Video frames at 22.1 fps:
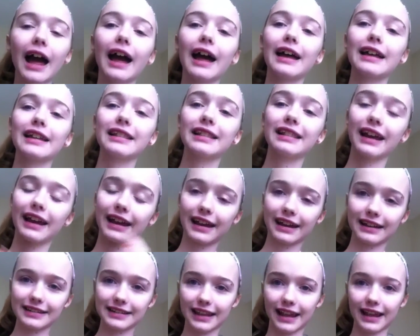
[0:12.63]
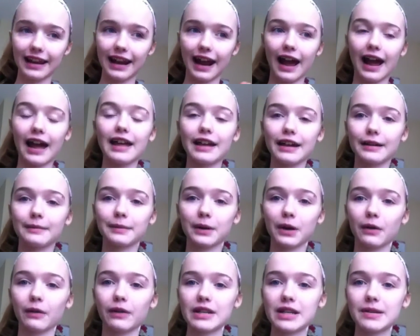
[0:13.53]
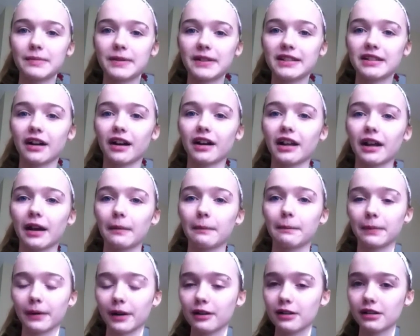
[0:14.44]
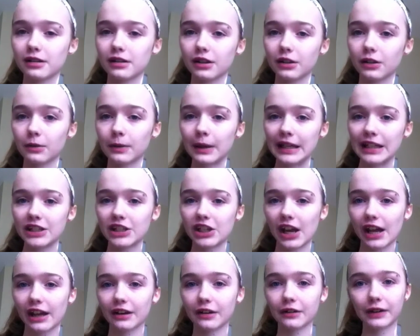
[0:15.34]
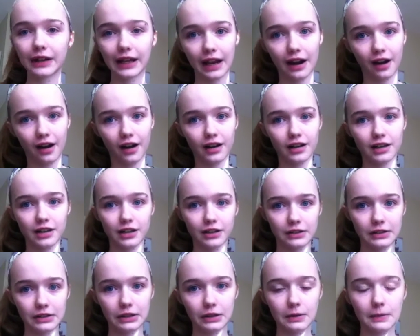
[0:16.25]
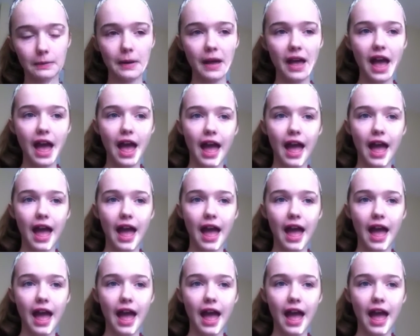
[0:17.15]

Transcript: Uh, like I said, I am going to be starting a booktubing channel here on YouTube